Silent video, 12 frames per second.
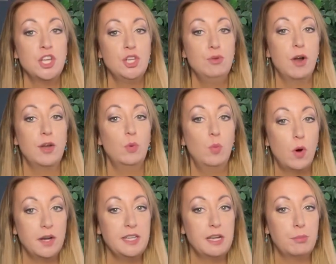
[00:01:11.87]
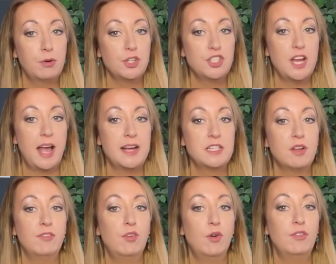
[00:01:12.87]
you run a 1-year project
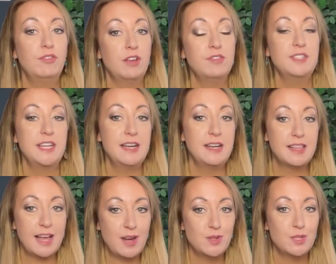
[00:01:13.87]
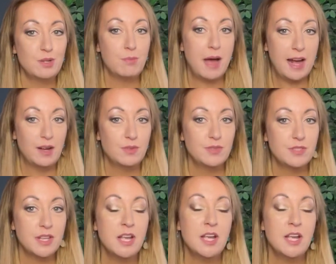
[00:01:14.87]
for £15,000.